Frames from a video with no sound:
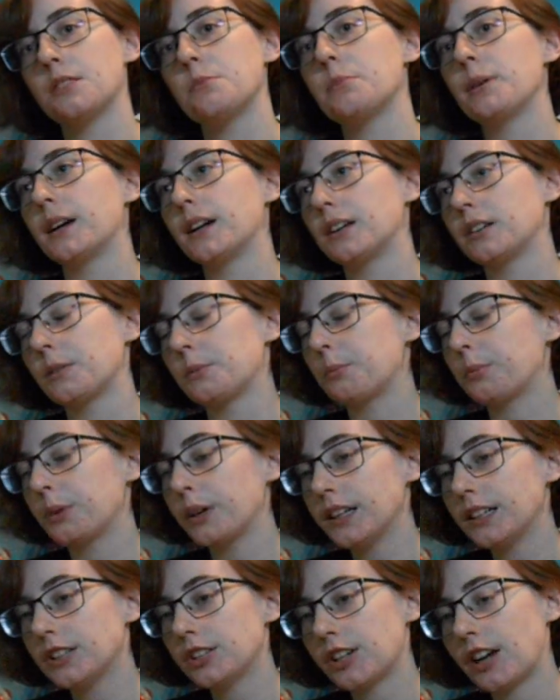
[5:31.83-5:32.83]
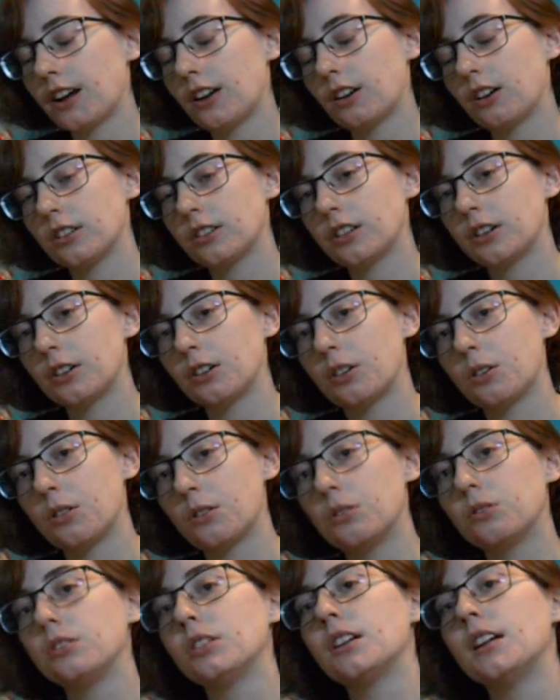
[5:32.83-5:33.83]
the bears branch out on their
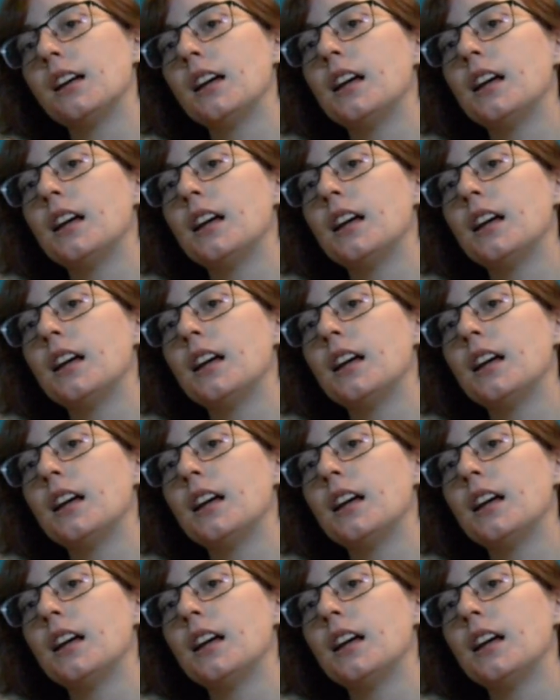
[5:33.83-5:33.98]
own